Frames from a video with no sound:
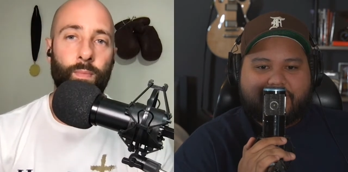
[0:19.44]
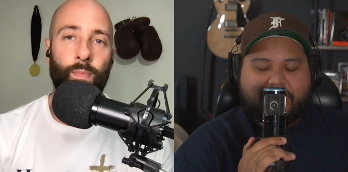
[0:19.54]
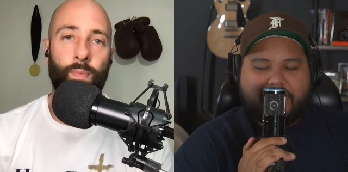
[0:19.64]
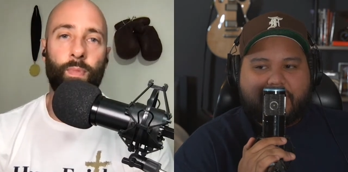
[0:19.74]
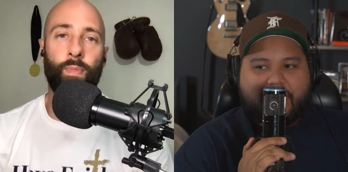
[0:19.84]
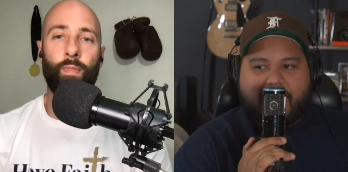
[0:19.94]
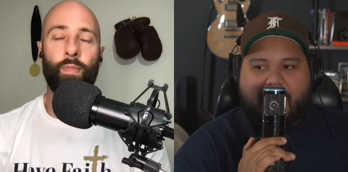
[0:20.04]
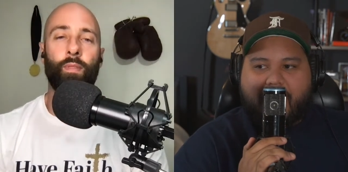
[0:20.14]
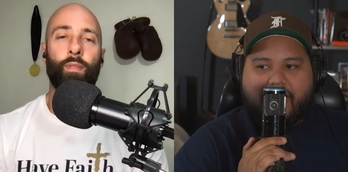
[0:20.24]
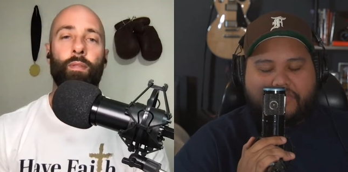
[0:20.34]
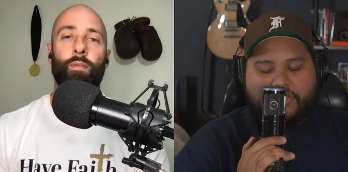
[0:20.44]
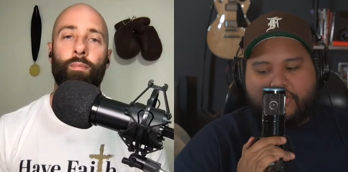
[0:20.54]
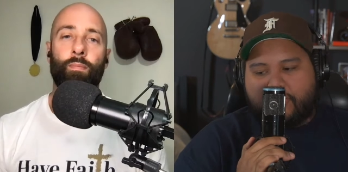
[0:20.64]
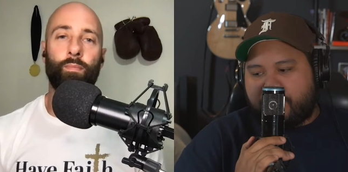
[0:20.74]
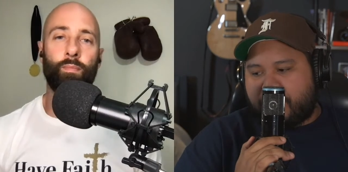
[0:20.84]
Speaker 1: yeah i'd have to
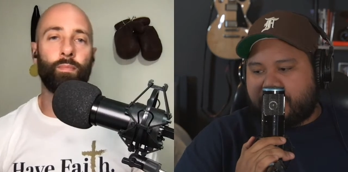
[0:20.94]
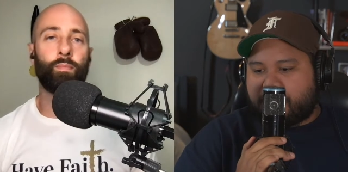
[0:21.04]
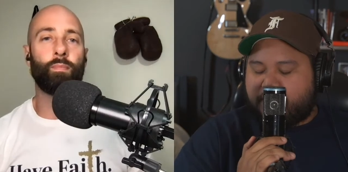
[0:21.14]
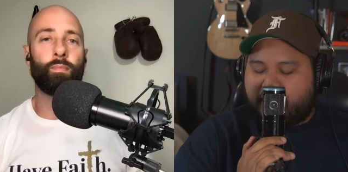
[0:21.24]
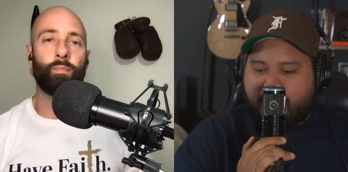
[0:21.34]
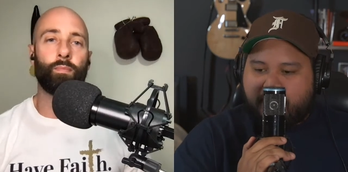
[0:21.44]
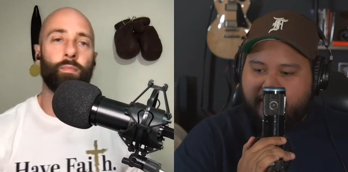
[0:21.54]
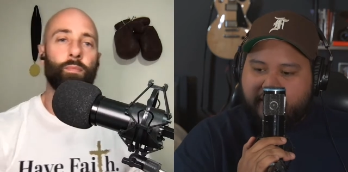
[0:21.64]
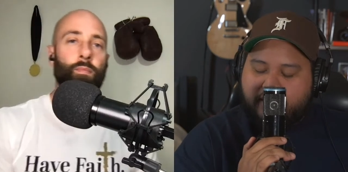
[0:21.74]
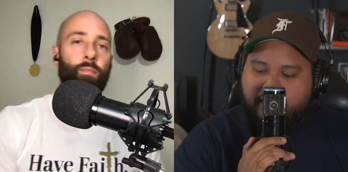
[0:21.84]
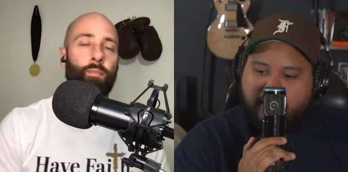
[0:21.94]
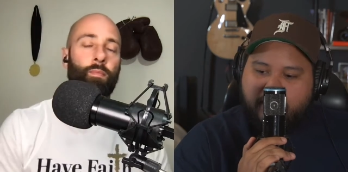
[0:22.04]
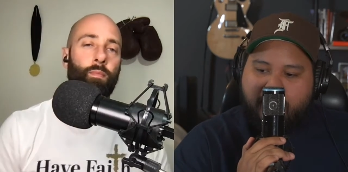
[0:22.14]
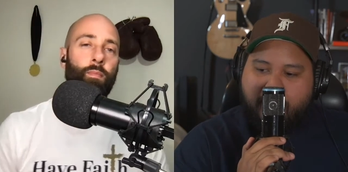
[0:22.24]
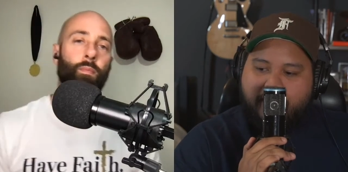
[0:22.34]
go with explaining
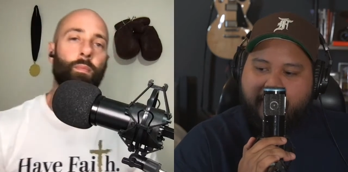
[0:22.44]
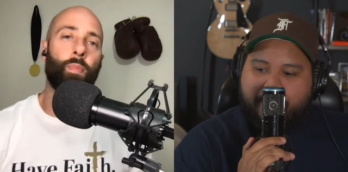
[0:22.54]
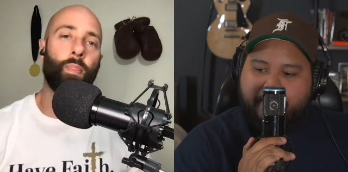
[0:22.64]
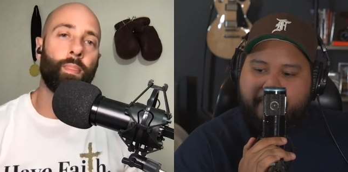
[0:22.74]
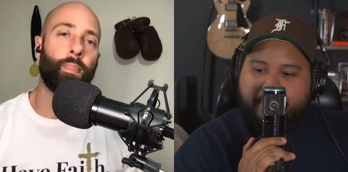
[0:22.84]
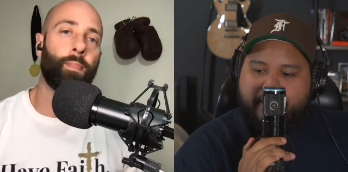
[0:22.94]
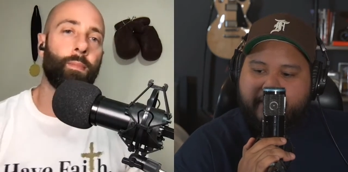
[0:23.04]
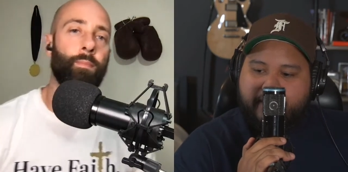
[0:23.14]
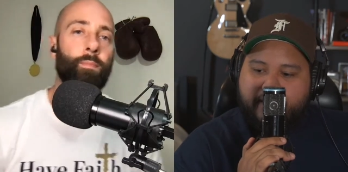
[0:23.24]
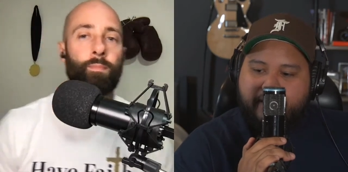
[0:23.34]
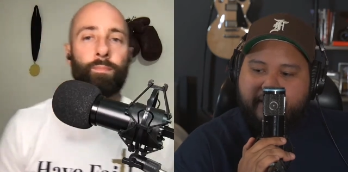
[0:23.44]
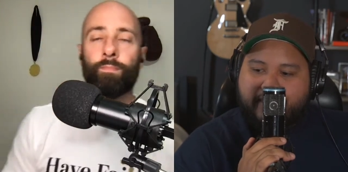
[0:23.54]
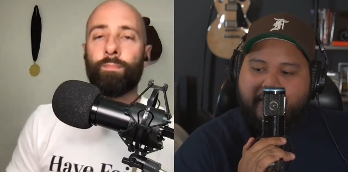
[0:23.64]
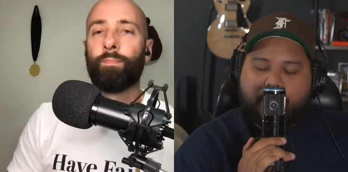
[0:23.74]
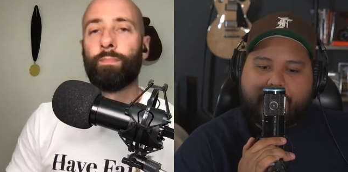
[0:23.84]
um
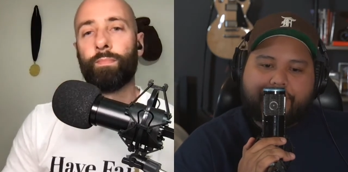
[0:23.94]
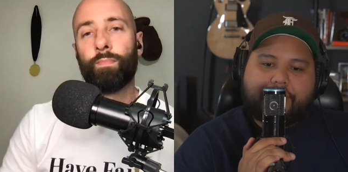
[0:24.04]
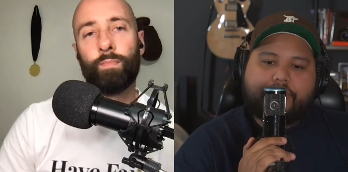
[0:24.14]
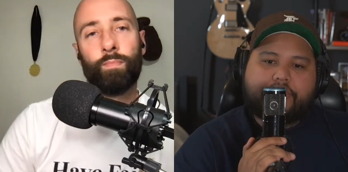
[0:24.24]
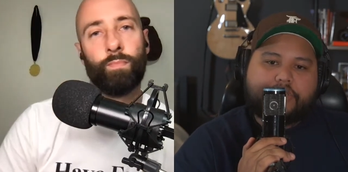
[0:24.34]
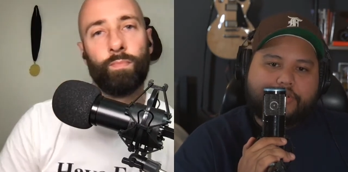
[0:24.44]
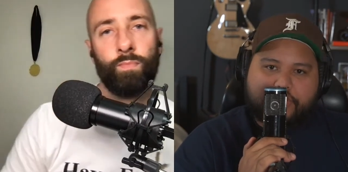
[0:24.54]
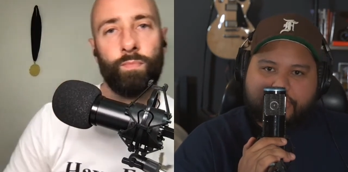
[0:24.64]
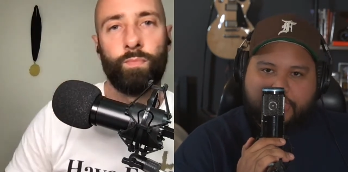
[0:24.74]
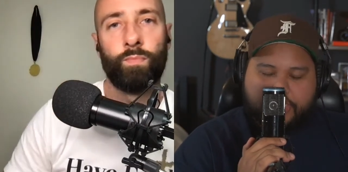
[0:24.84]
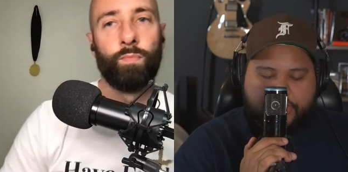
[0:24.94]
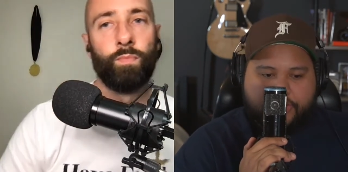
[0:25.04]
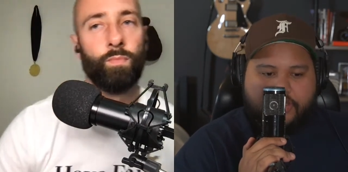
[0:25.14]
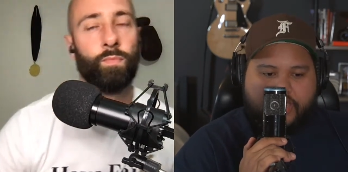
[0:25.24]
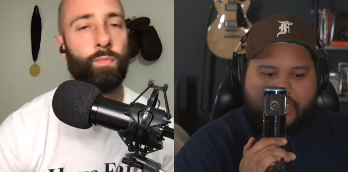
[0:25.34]
that when there's a christian in
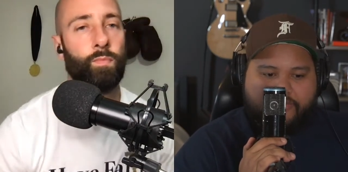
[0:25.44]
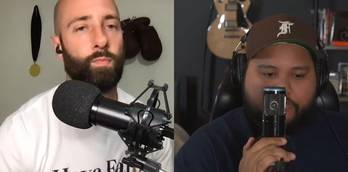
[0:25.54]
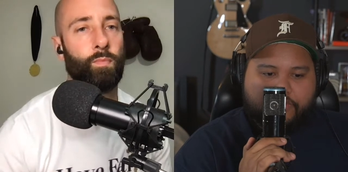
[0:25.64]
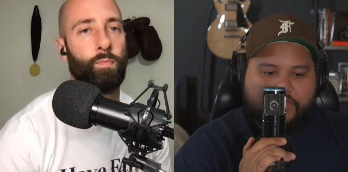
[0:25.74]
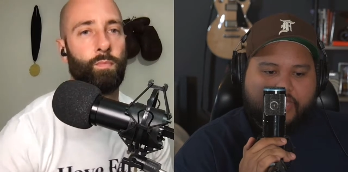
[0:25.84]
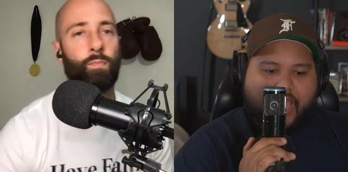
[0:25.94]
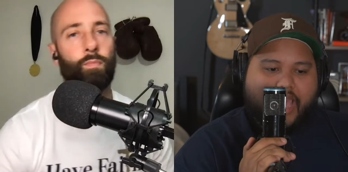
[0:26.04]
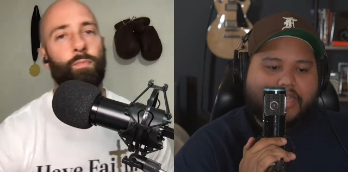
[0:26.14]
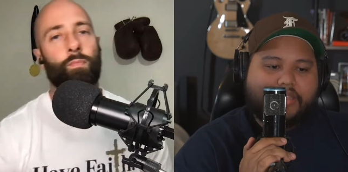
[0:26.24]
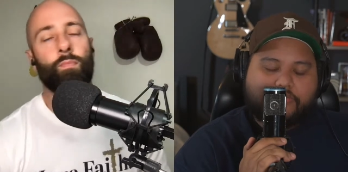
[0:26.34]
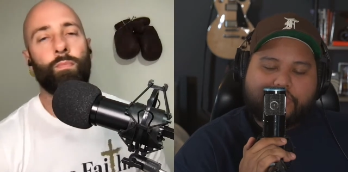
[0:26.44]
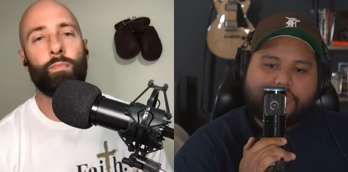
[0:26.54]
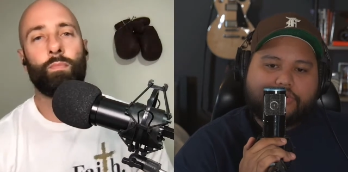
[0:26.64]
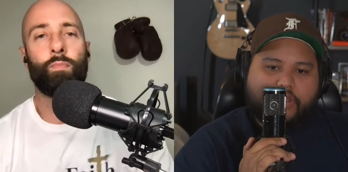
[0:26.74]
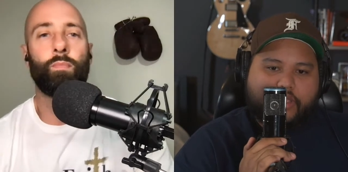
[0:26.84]
your life who is actively
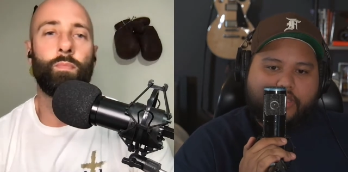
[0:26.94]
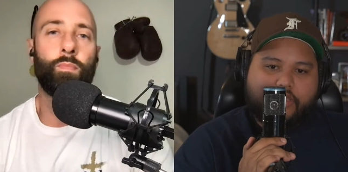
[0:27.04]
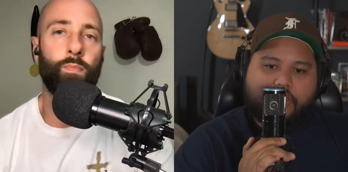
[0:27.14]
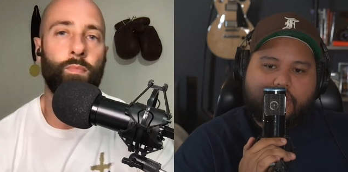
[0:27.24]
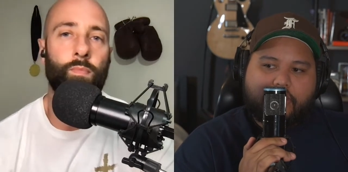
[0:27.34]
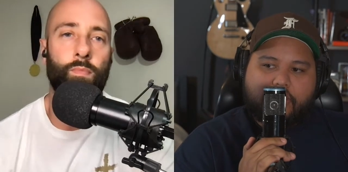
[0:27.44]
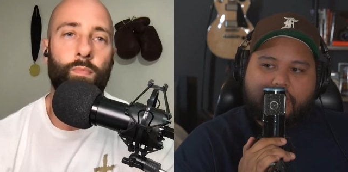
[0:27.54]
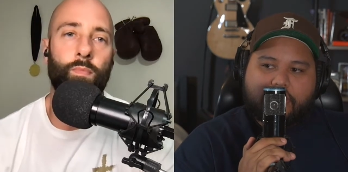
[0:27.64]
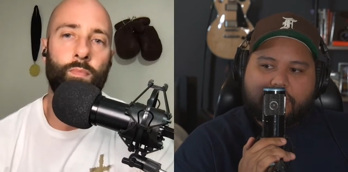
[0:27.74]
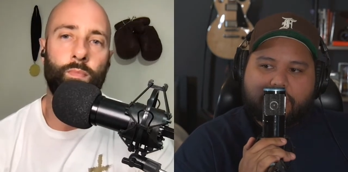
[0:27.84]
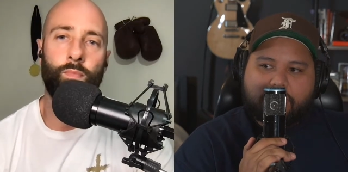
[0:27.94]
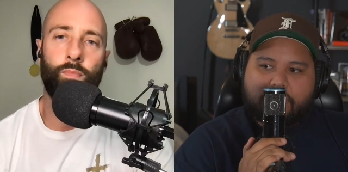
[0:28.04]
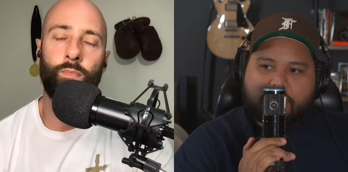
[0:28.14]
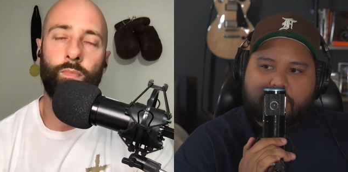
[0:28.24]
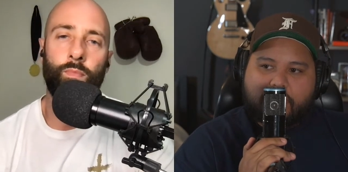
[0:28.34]
trying
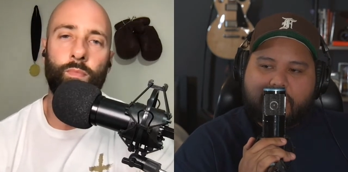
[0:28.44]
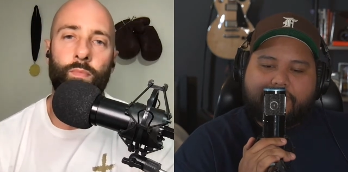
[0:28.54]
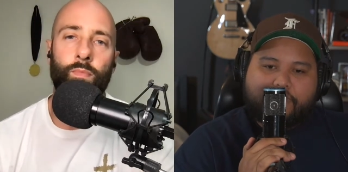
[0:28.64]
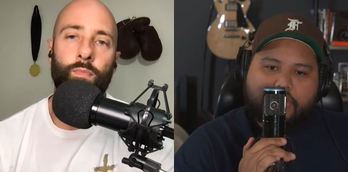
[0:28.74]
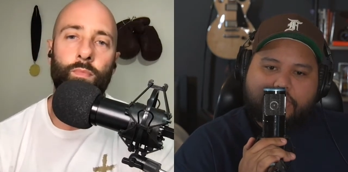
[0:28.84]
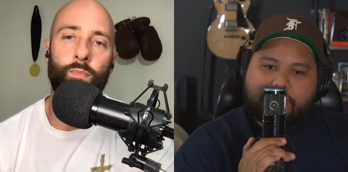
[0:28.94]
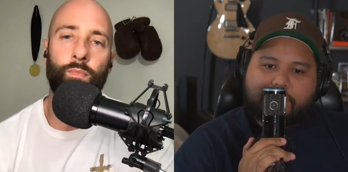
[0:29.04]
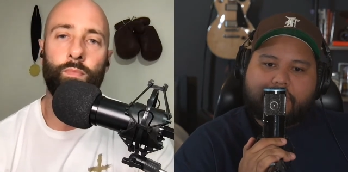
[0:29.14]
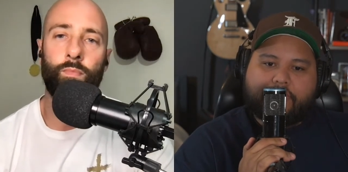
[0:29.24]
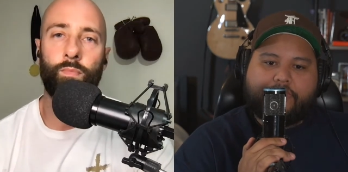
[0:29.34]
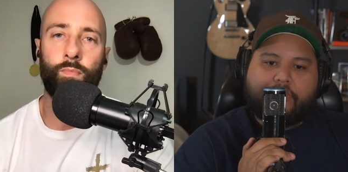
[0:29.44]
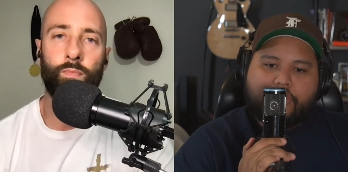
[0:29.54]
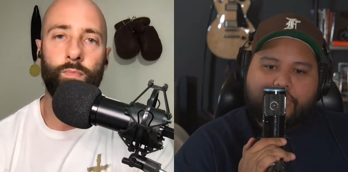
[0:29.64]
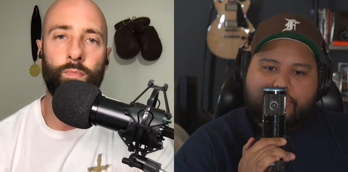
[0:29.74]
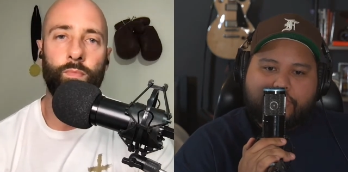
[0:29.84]
to influence you, convert
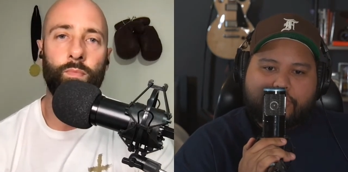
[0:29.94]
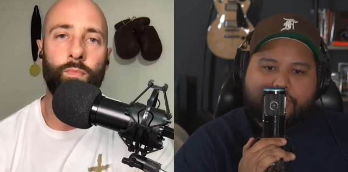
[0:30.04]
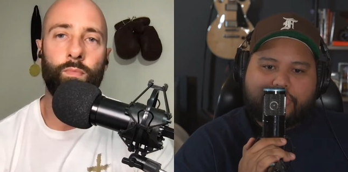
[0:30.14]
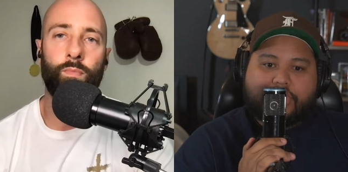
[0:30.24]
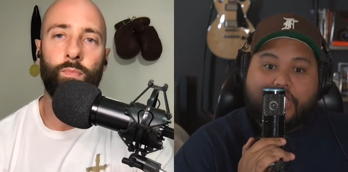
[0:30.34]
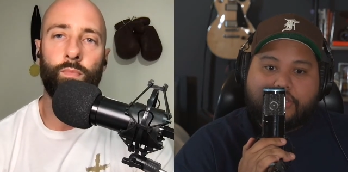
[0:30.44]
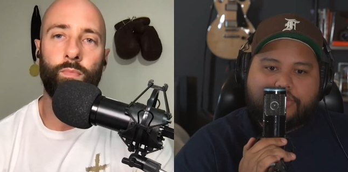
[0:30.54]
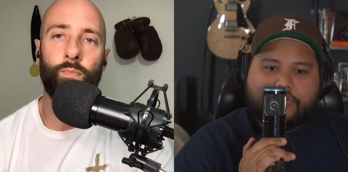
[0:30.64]
you, change